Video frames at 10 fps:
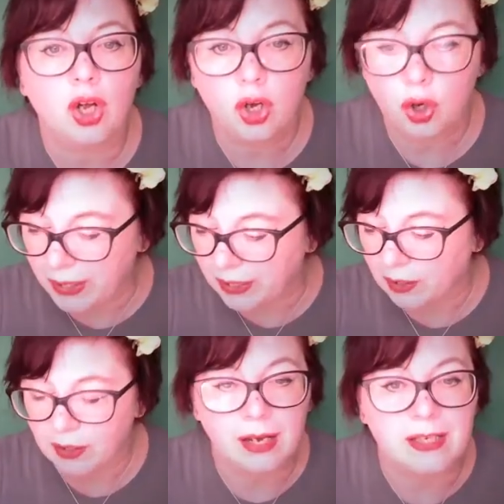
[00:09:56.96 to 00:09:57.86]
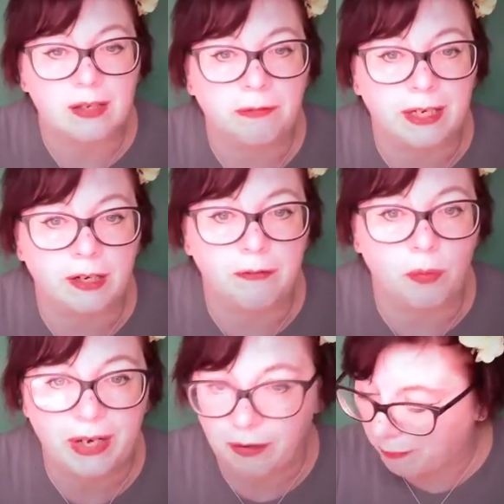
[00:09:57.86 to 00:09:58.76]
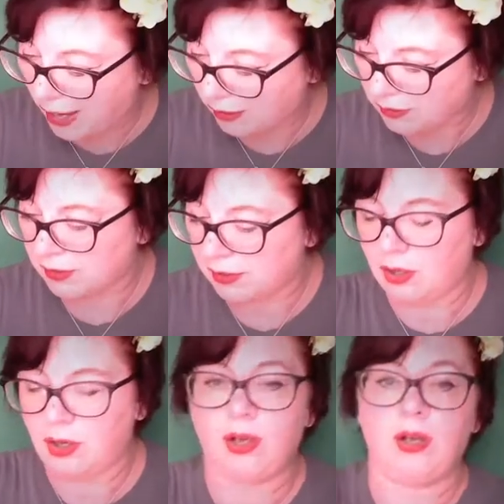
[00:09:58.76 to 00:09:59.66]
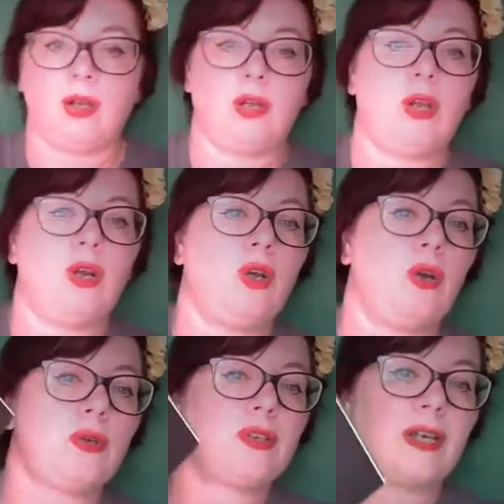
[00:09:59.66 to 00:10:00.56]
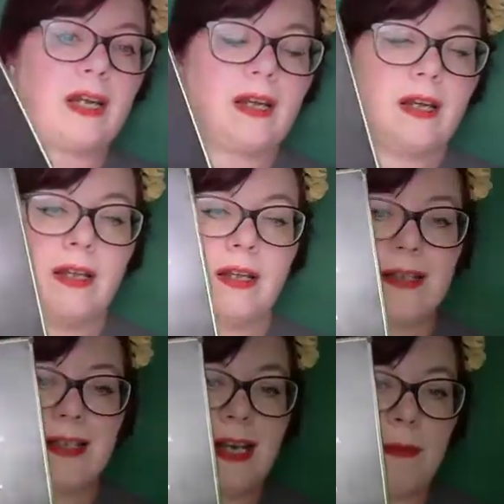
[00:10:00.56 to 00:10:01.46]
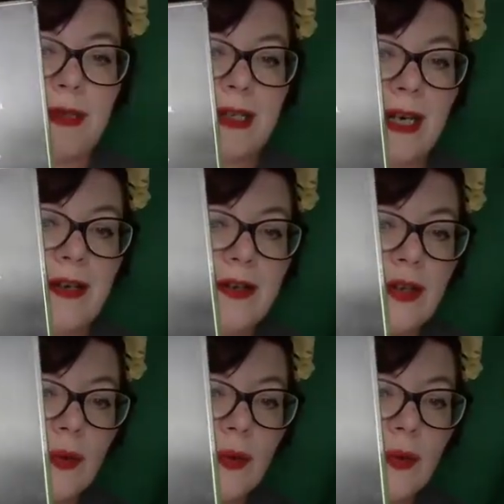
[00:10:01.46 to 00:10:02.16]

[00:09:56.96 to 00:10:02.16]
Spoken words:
Quick as the flick of a wing of a bat, Lucy slipped into the